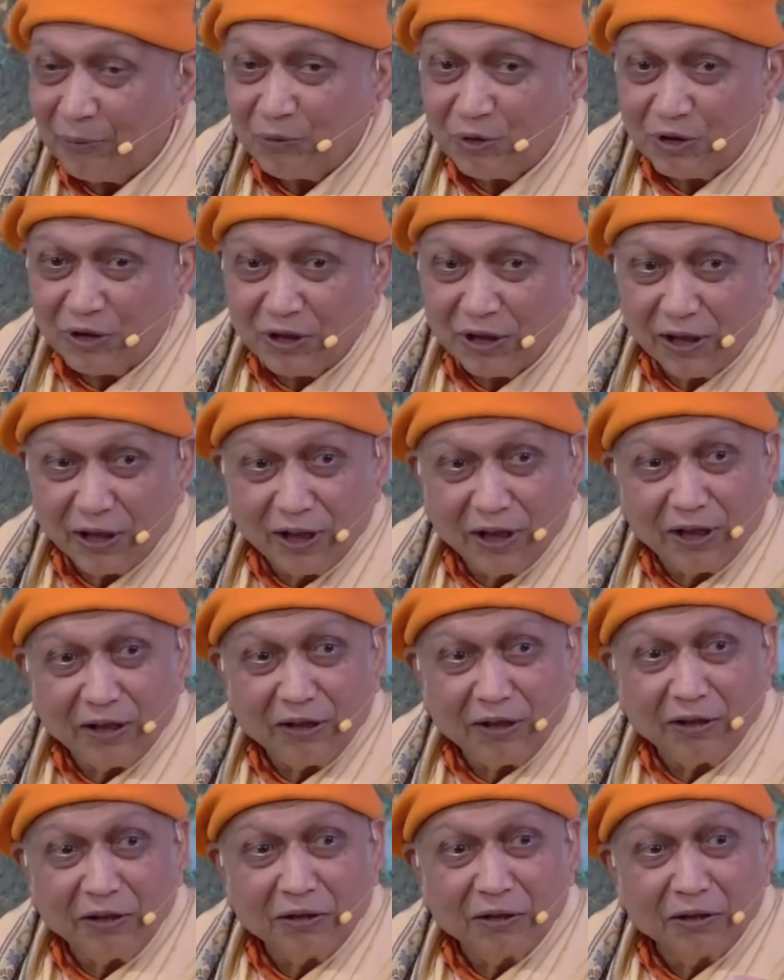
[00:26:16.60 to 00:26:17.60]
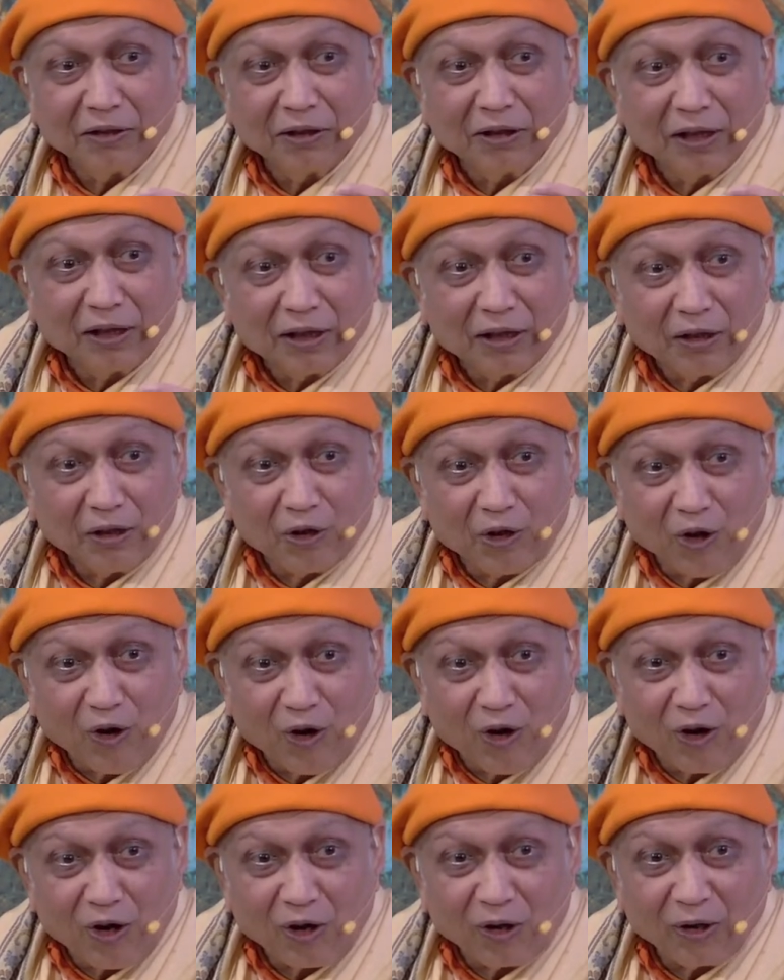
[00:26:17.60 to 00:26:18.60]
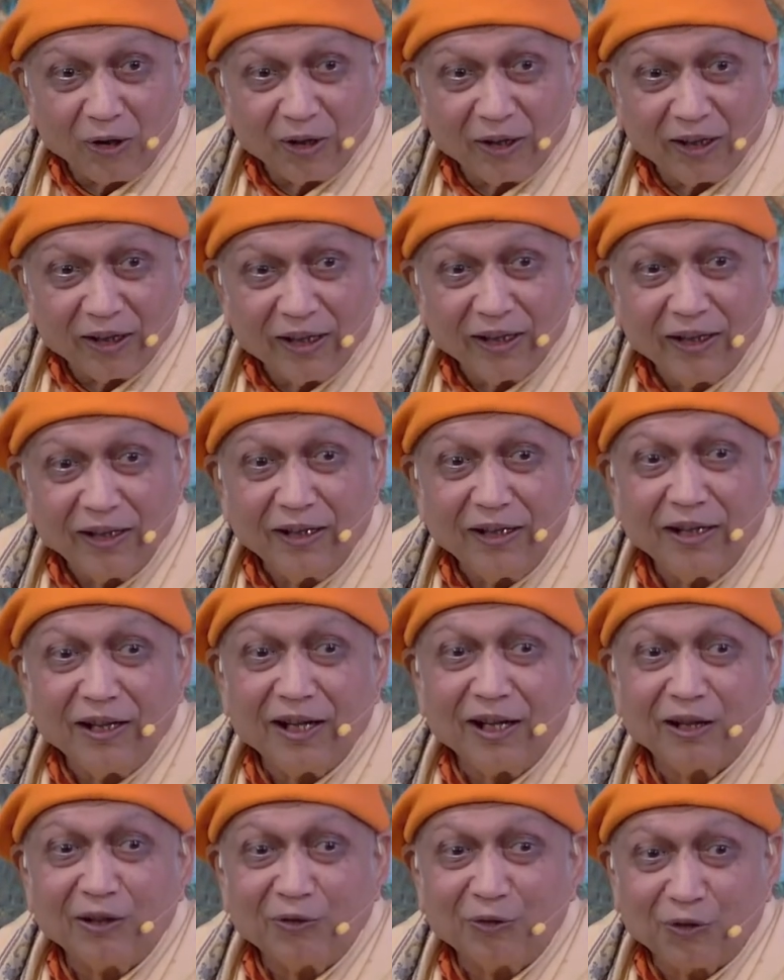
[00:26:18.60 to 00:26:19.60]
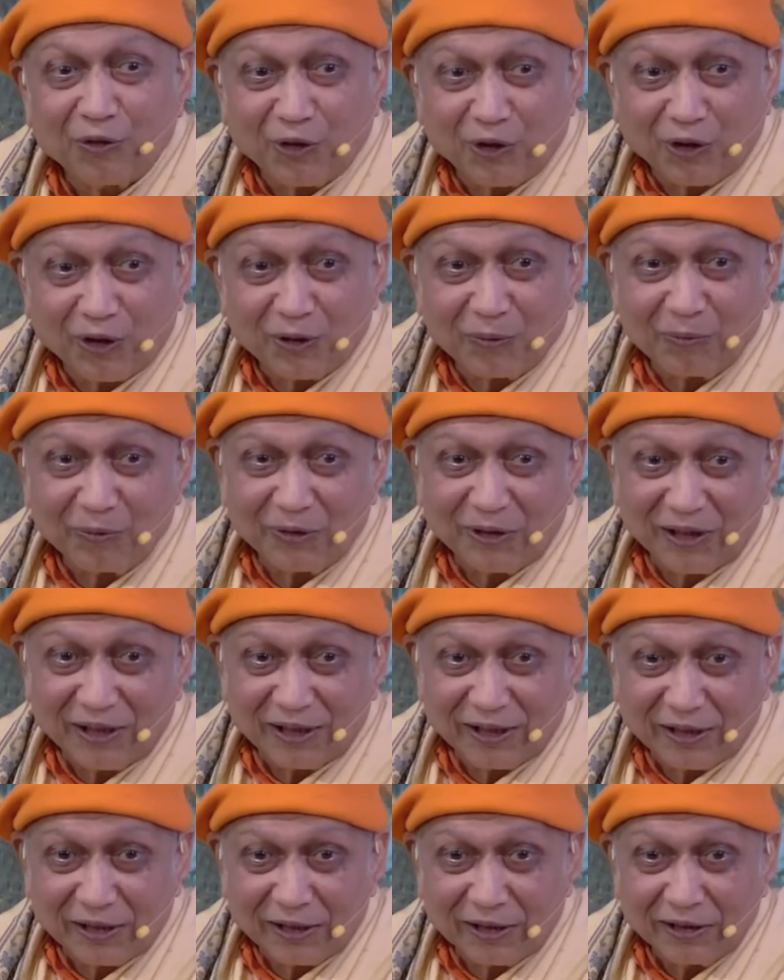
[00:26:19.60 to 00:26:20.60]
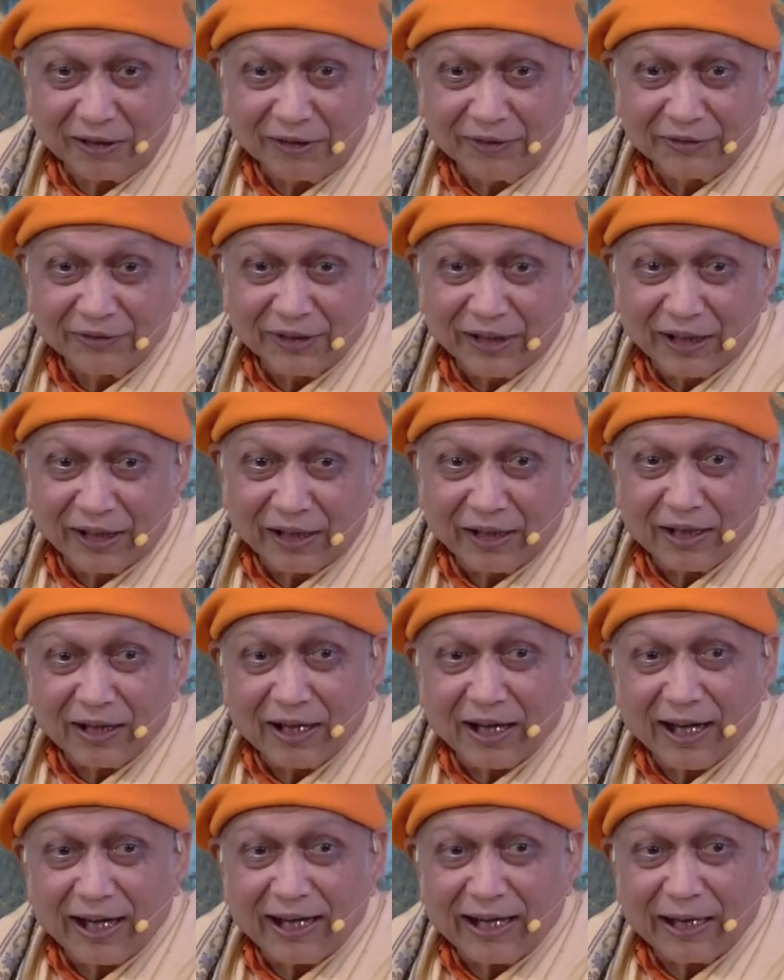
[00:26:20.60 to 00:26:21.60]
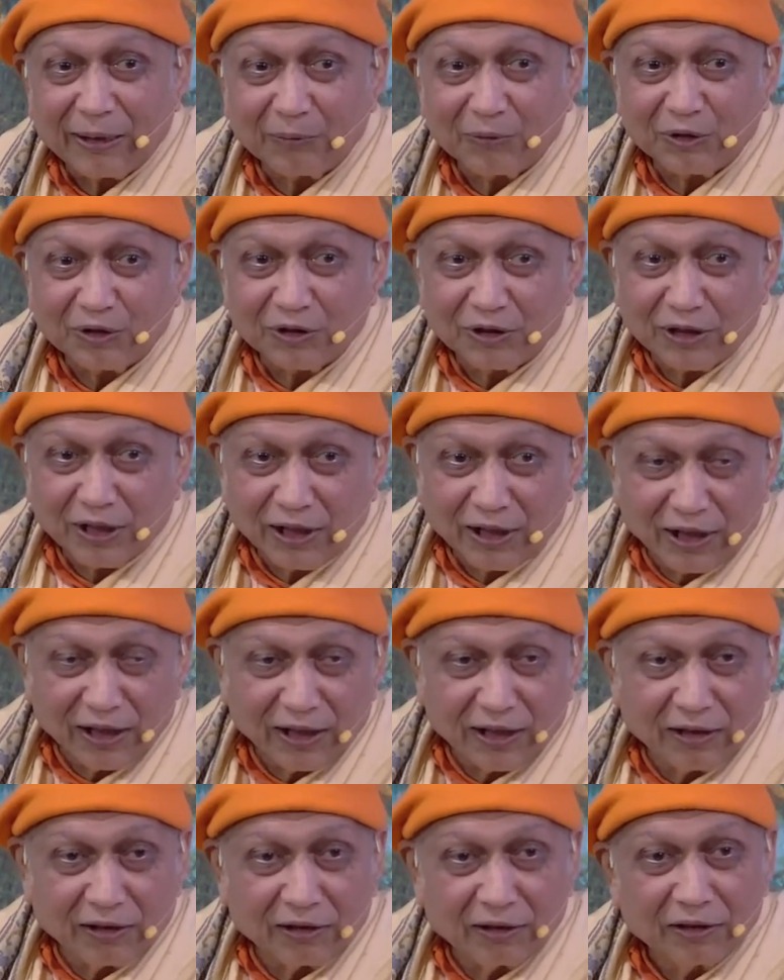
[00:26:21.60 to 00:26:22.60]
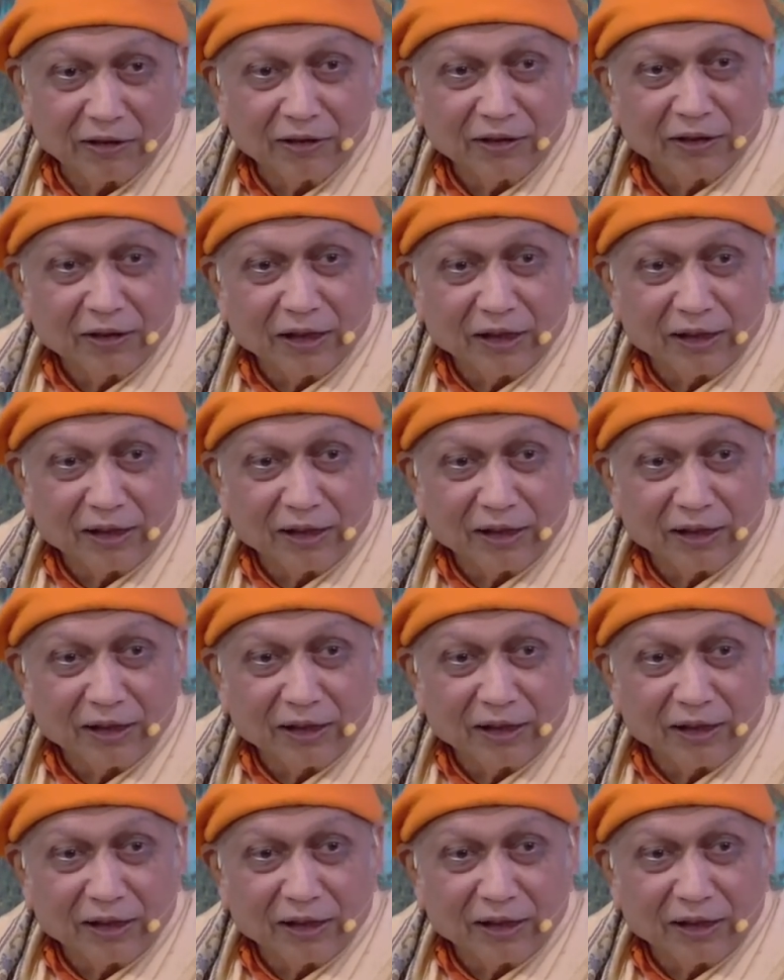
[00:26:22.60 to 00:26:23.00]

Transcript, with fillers: I am seeing and uh, God in that form there. Uh, I am seeing